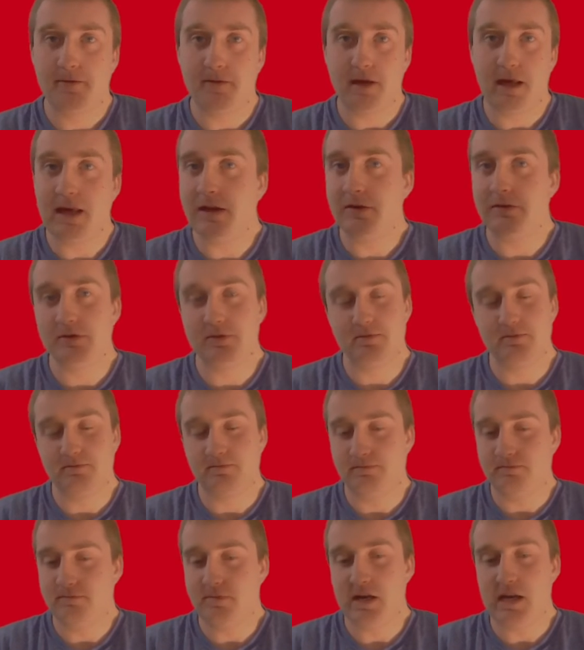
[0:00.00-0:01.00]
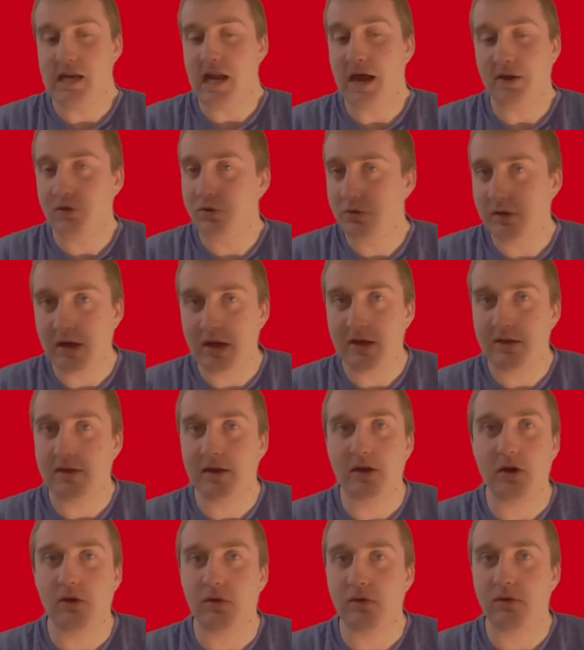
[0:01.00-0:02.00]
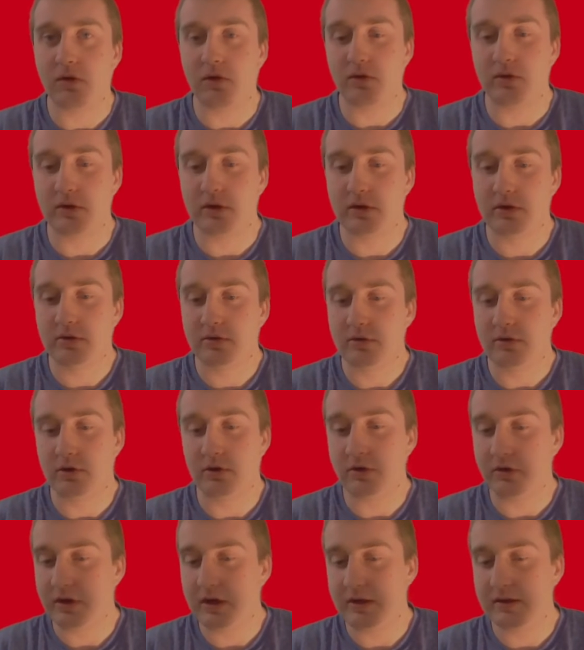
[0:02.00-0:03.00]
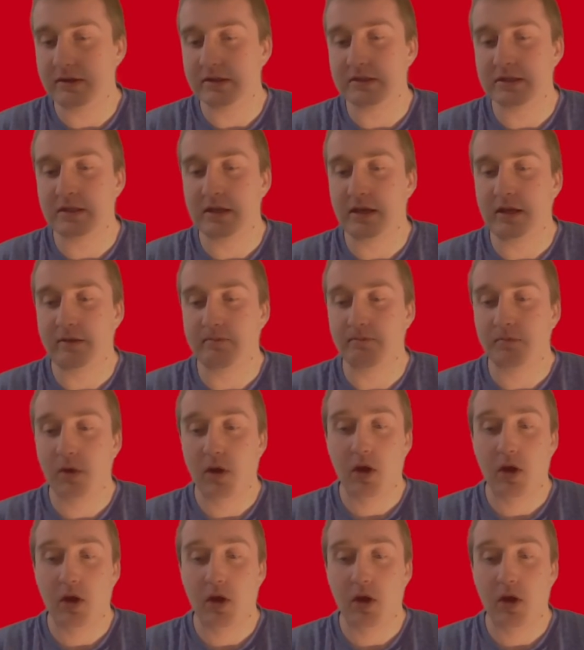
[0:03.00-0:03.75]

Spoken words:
England not doing anything going forward early in this game.